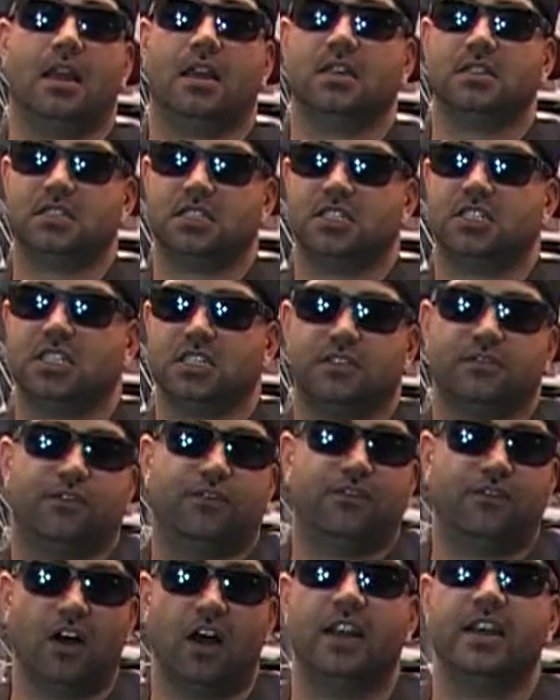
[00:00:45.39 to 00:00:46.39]
because it's just
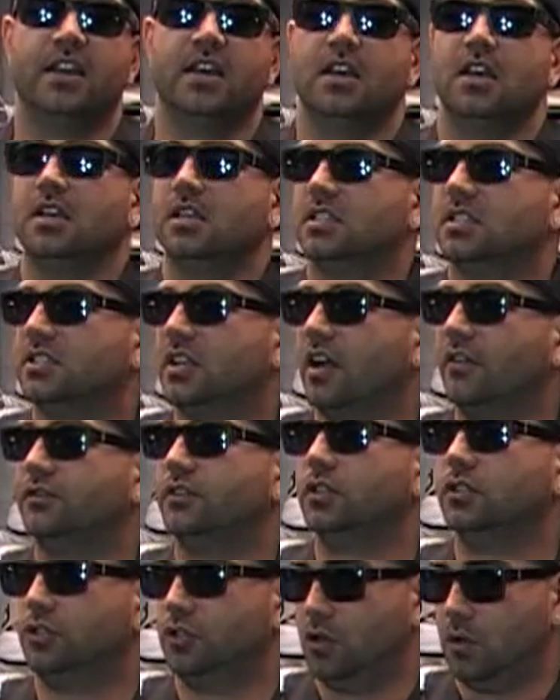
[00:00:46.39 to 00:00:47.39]
fun stuff
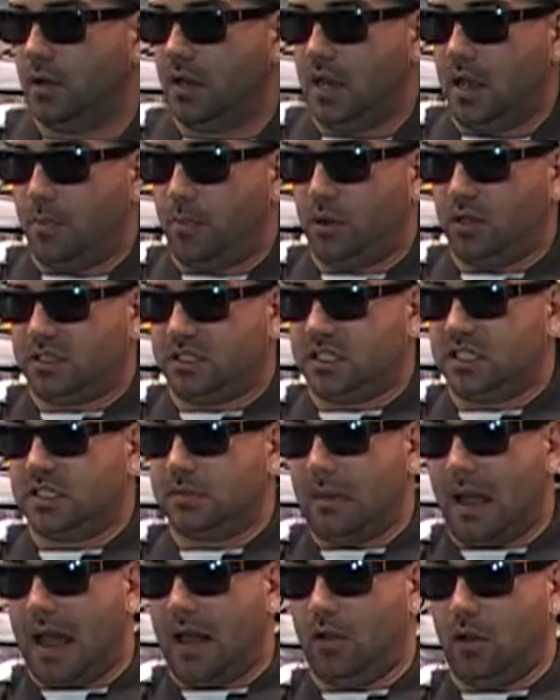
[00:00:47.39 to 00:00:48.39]
to do, and it puts a
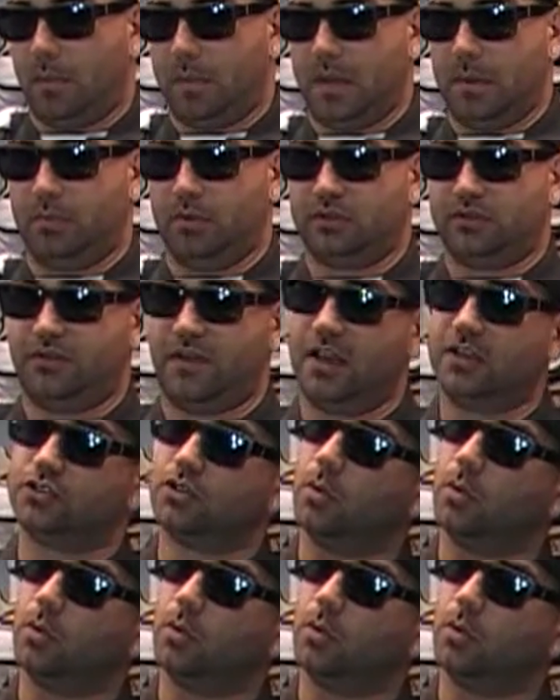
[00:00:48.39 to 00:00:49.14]
smile on people's face.